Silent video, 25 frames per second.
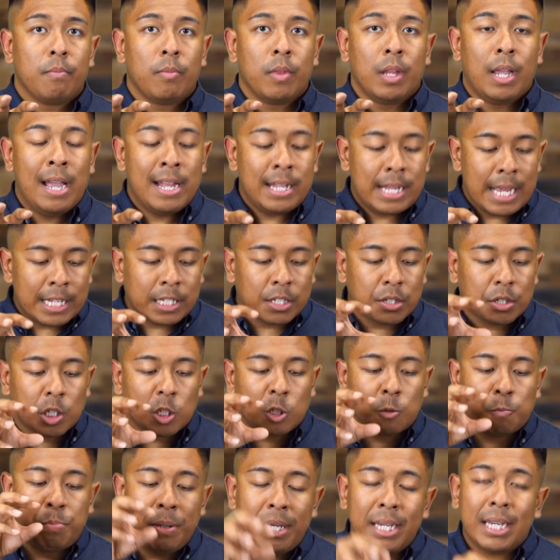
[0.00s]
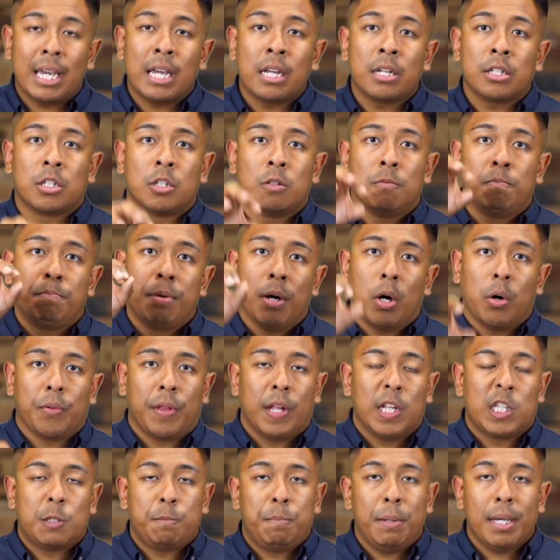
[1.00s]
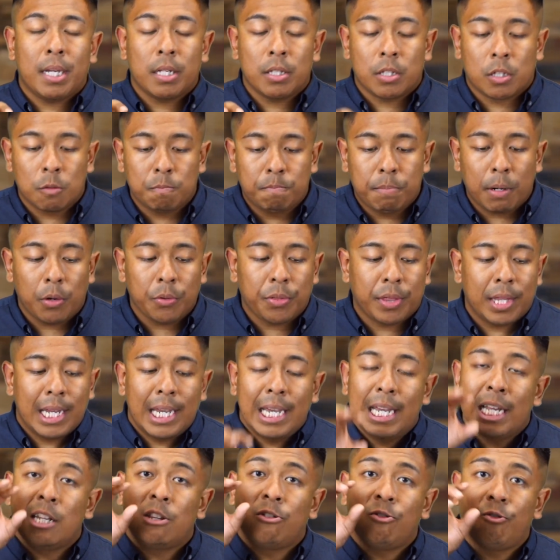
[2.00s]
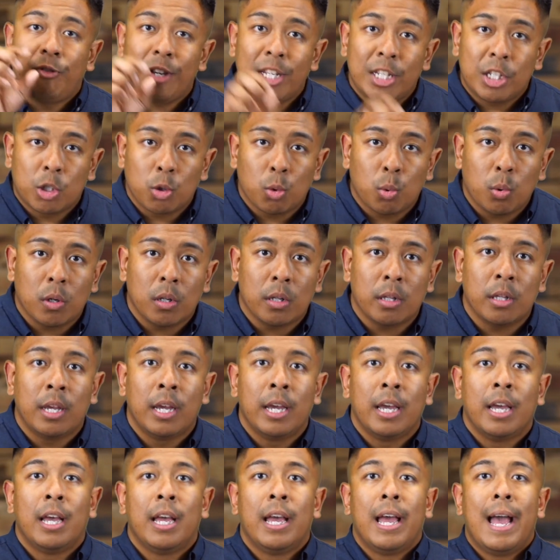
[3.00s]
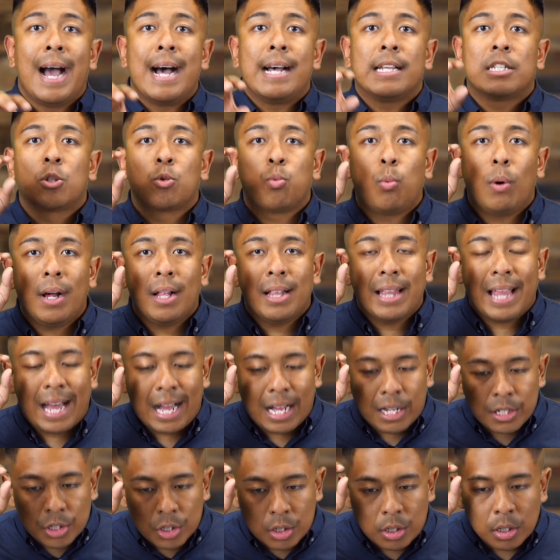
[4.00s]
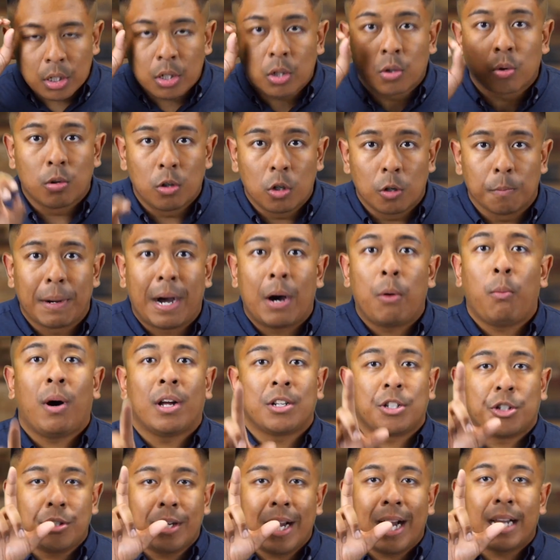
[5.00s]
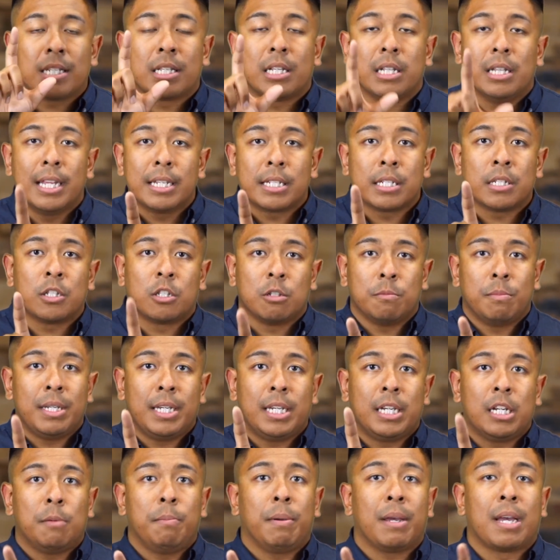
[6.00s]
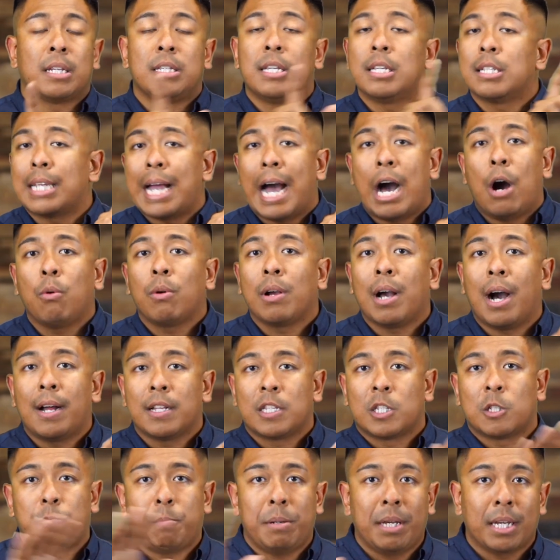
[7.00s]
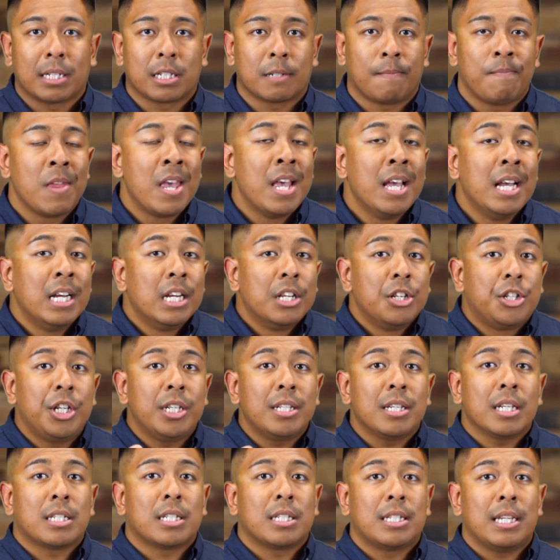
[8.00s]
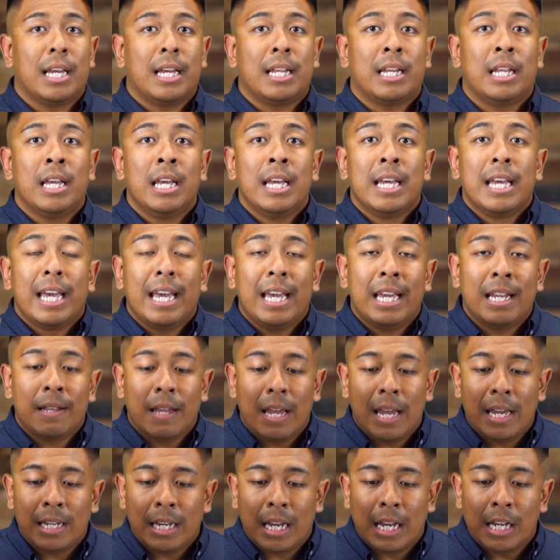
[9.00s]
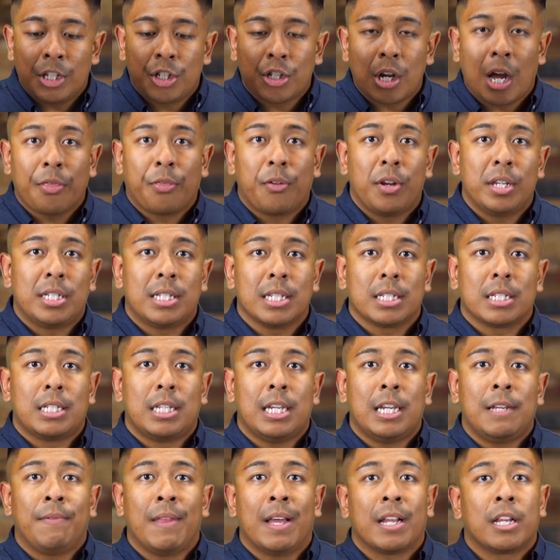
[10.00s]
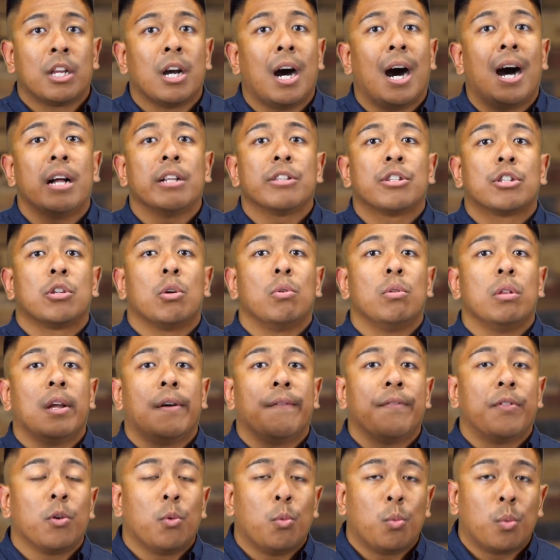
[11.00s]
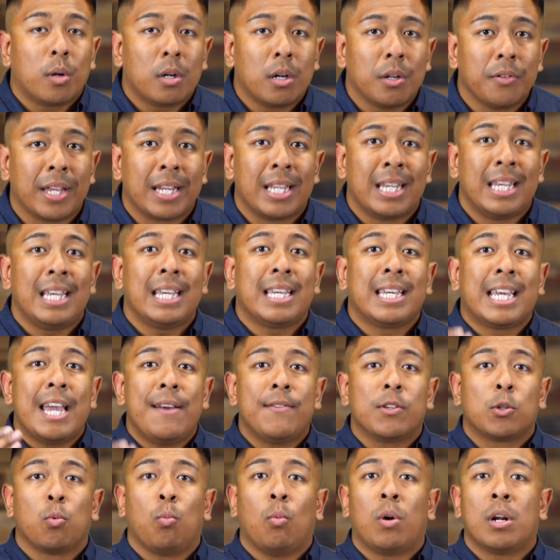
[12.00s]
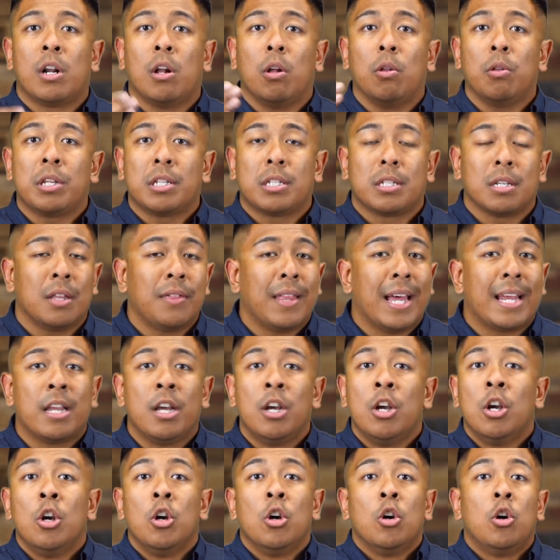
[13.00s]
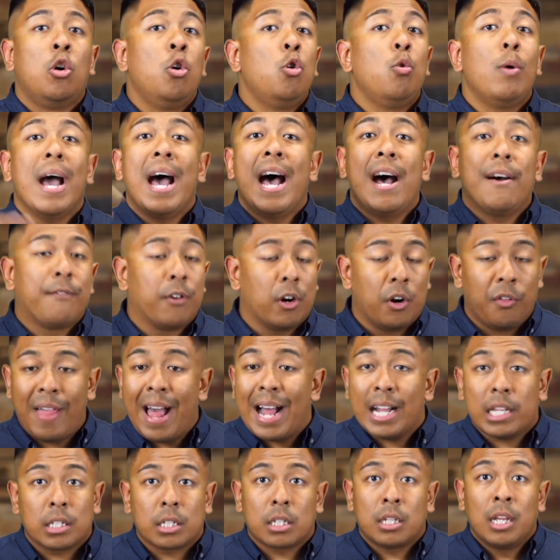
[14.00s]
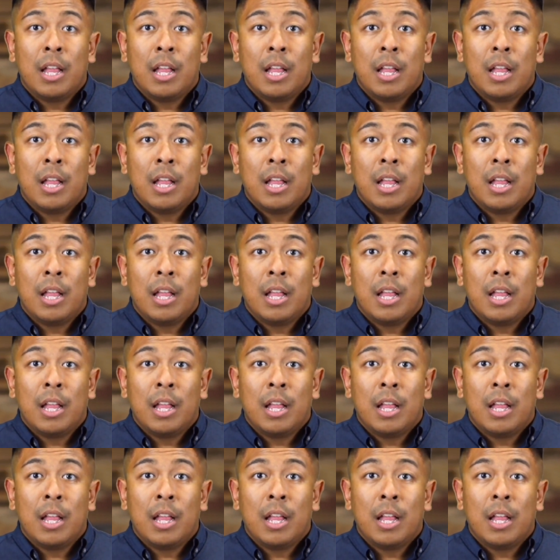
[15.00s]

It, it's speaking to both. It's speaking to both the individual as well as the group. I want you guys to listen to me here because this is how God speaks. Jesus said in, in, in John 3.16 that God so loved the world that he gave his one and only son that whoever, that's,